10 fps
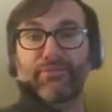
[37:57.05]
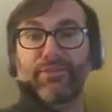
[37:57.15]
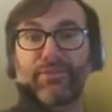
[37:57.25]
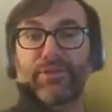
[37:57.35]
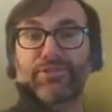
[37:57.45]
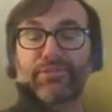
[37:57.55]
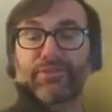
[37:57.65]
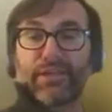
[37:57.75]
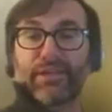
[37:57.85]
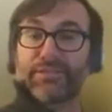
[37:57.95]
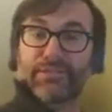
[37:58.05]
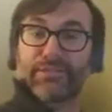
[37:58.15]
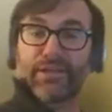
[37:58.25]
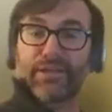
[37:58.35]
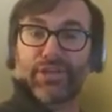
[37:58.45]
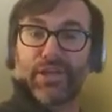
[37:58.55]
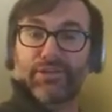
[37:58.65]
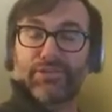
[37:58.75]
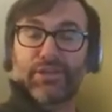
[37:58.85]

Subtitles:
original text isn't going to change,